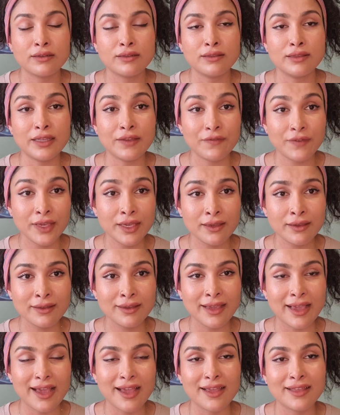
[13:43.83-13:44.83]
living
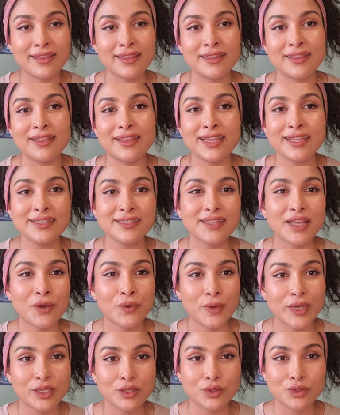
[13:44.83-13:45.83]
and the things that
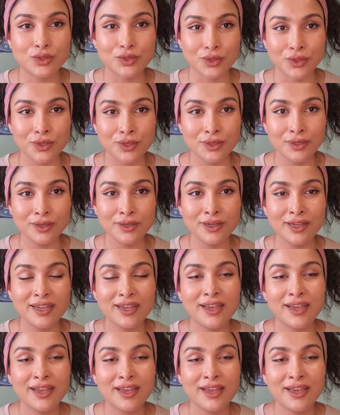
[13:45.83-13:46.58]
we do.